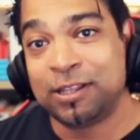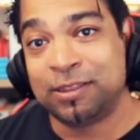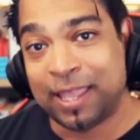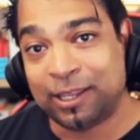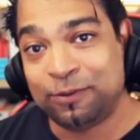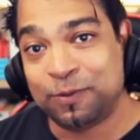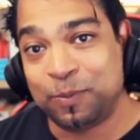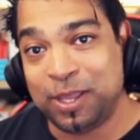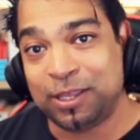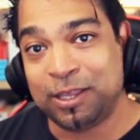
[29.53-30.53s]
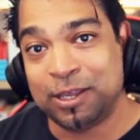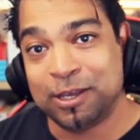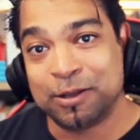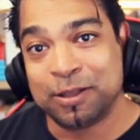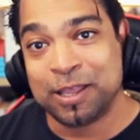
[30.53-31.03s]
Thank you for being
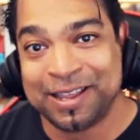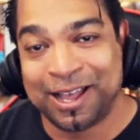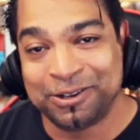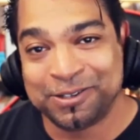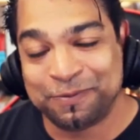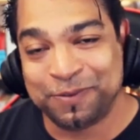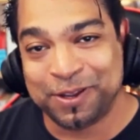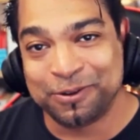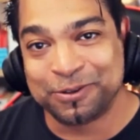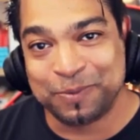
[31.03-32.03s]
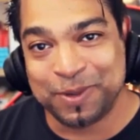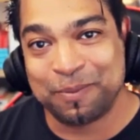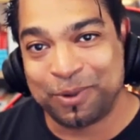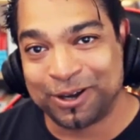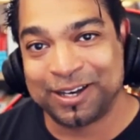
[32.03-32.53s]
here. How does it feel to be
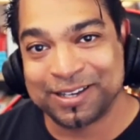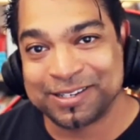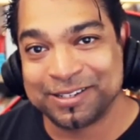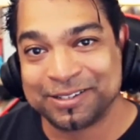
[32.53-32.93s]
a podcaster?